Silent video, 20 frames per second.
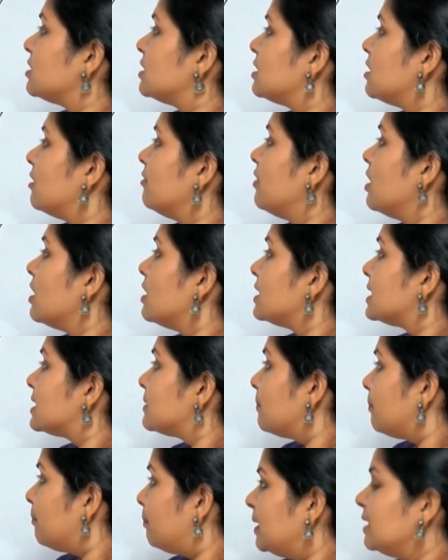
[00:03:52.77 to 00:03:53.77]
nerve
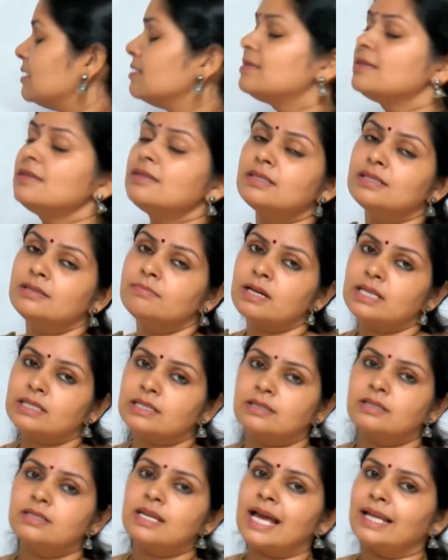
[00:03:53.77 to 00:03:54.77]
pierces the
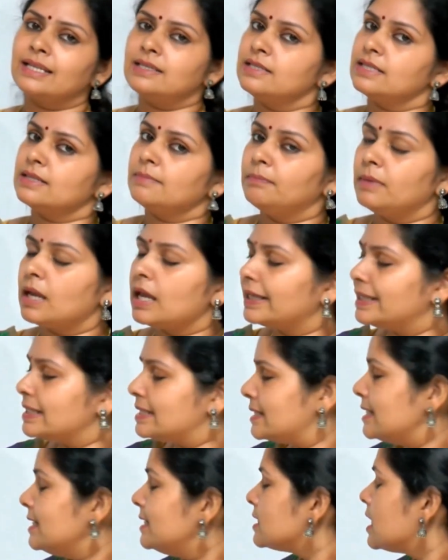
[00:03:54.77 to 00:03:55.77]
muscle and supplies
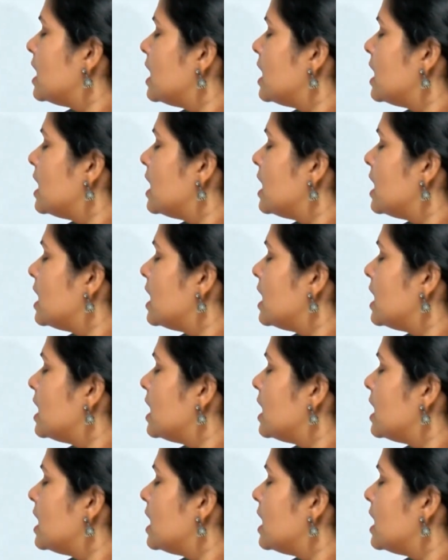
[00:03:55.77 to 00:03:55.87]
it.